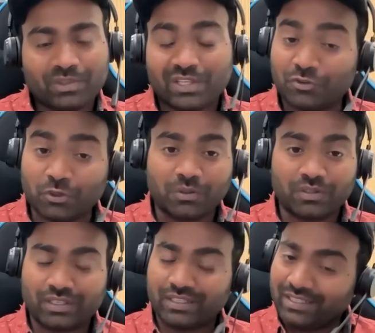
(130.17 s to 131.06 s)

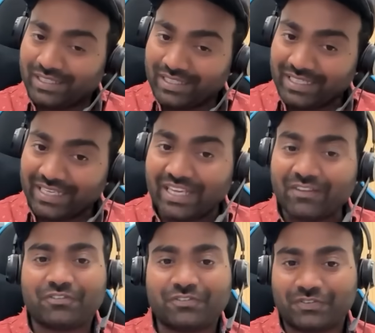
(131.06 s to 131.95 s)
So
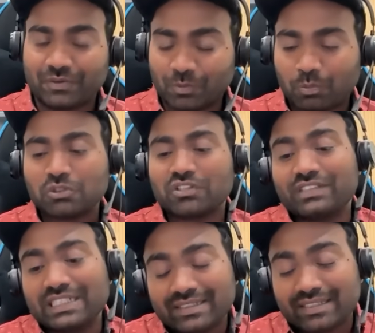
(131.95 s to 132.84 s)
if both of
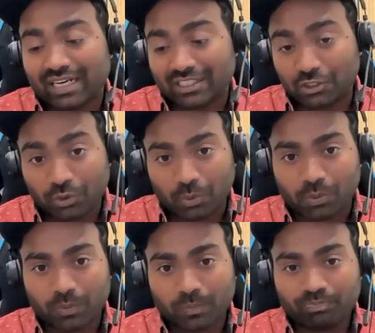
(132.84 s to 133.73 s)
these are true,
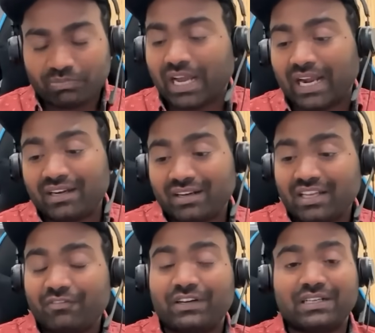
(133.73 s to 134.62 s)
and
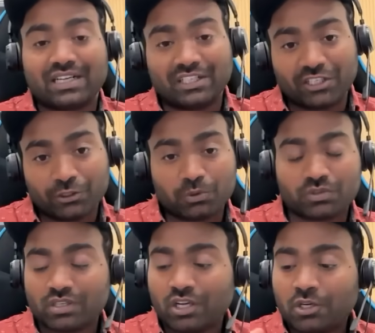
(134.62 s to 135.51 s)
if it
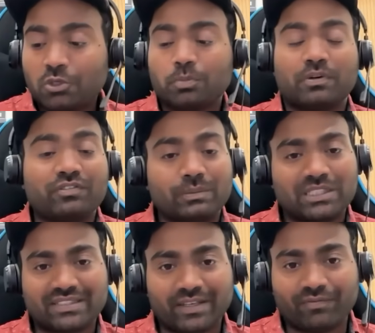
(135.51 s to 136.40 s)
continues to perform the
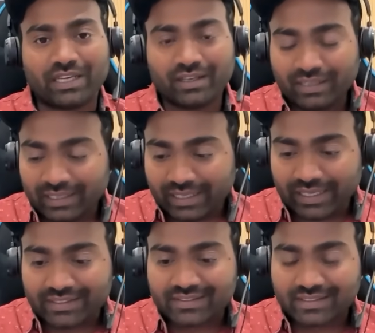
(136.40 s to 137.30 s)
same way,
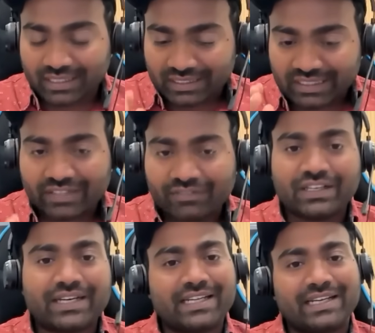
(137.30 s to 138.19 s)
it's
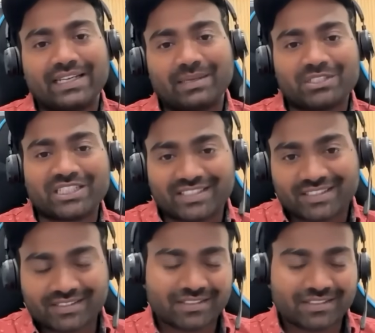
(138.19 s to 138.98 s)
definitely a game changer.